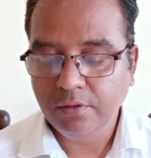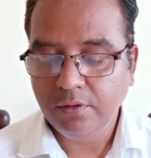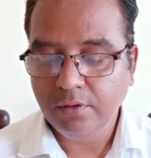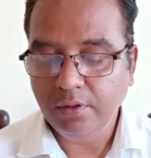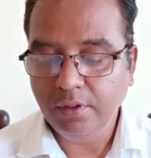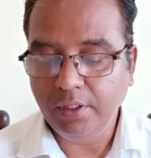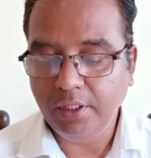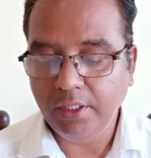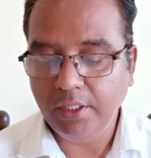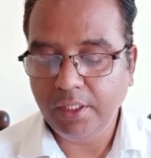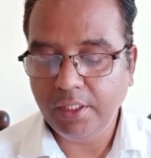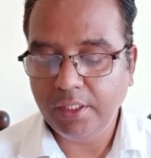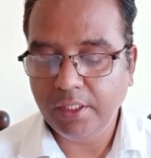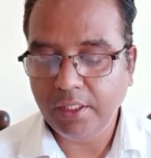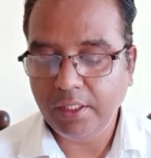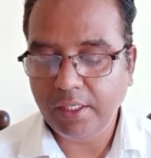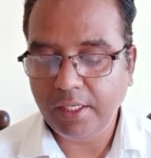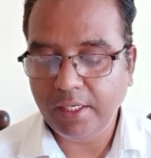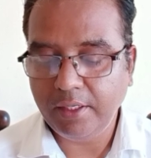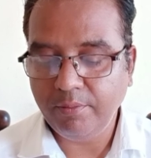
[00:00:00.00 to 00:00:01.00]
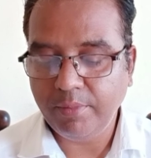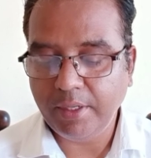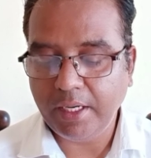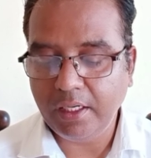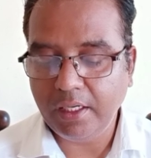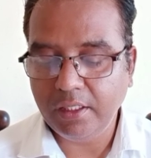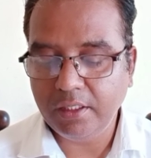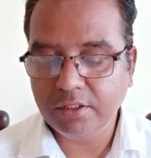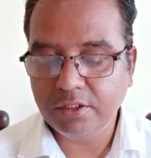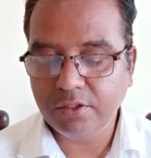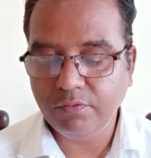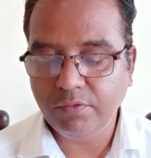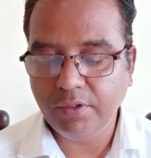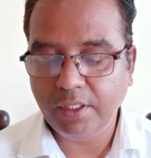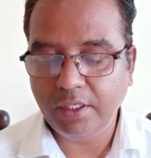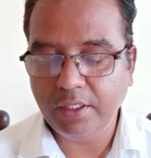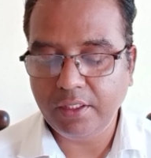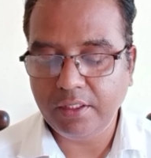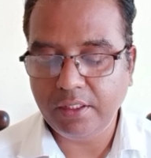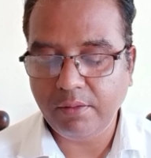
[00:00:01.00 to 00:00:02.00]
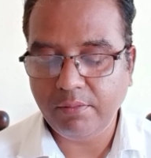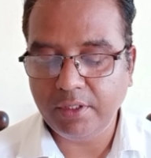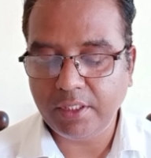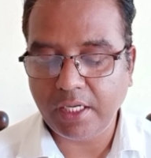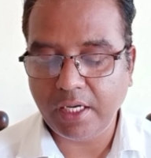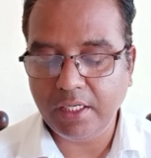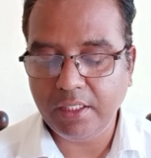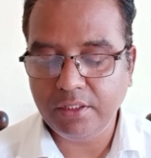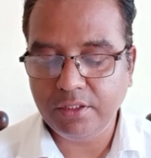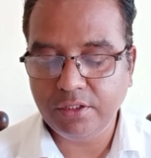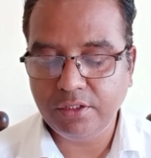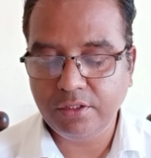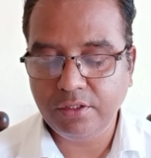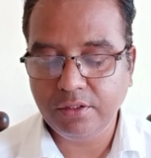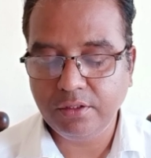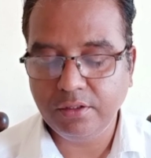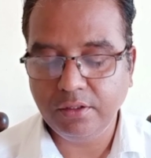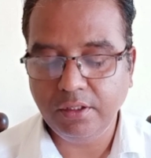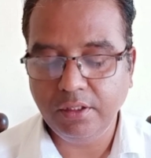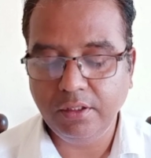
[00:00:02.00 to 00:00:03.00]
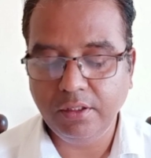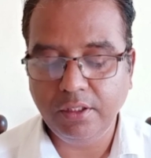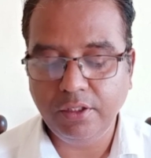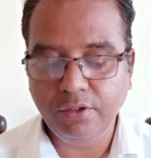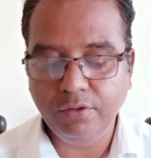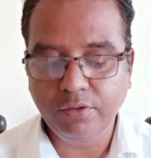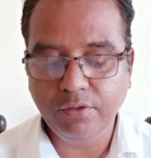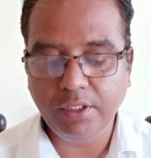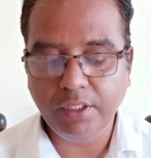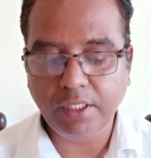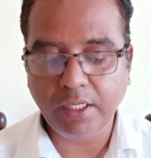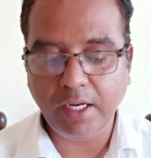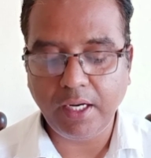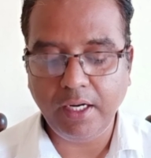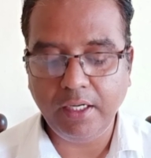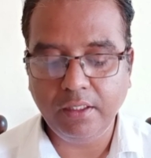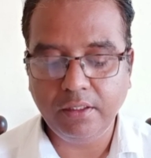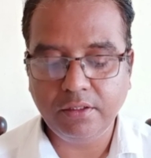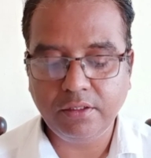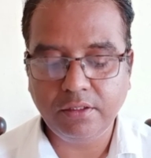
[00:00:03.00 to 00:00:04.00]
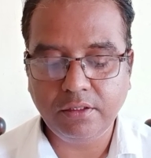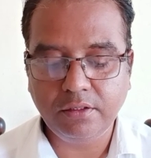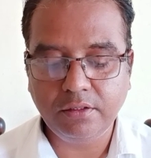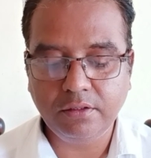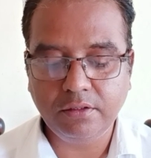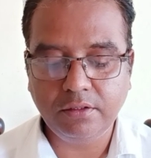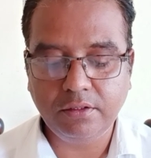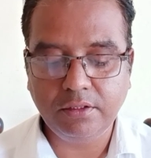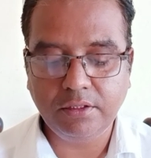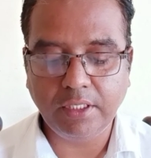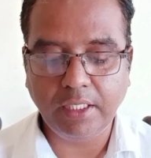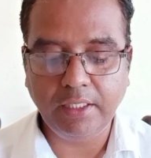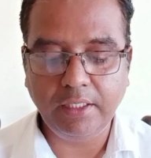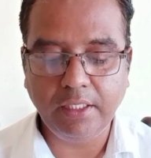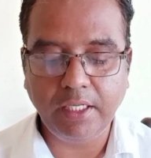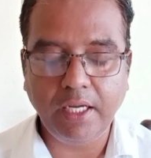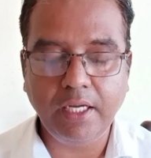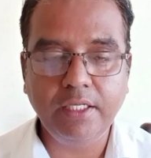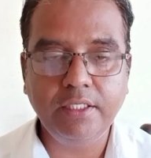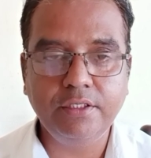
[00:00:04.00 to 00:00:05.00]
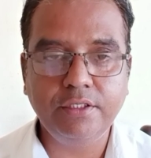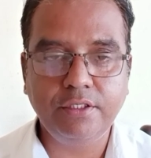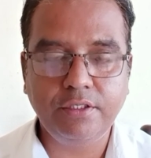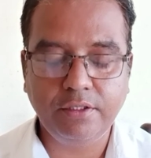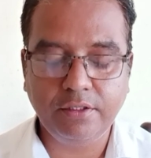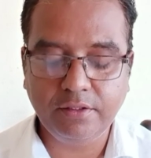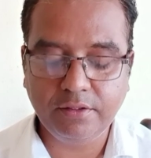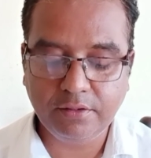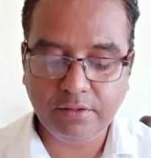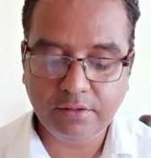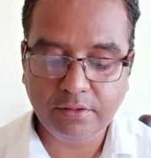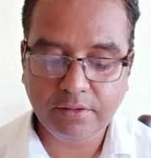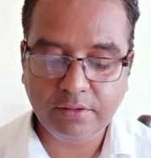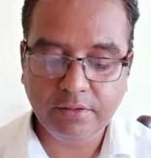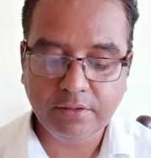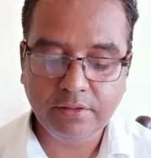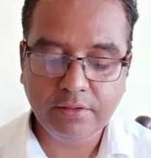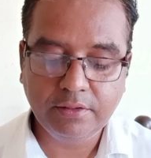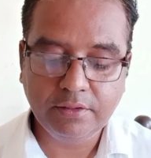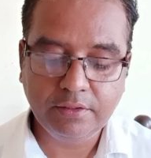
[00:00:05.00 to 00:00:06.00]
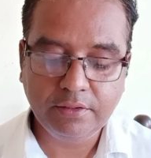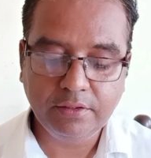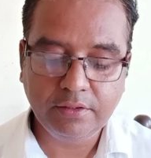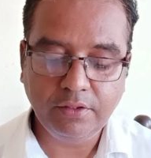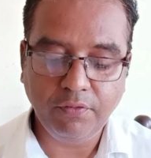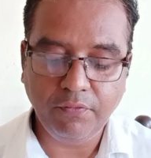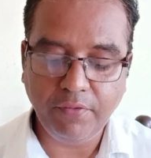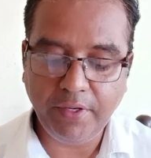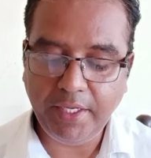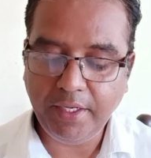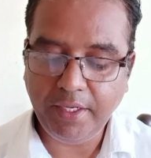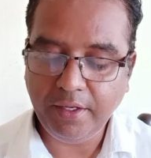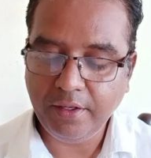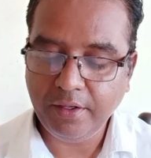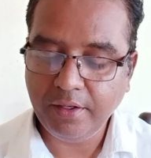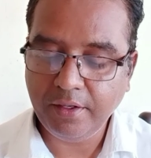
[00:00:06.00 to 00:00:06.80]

Lyrical and ballads were dramatized in the unique and stylized way.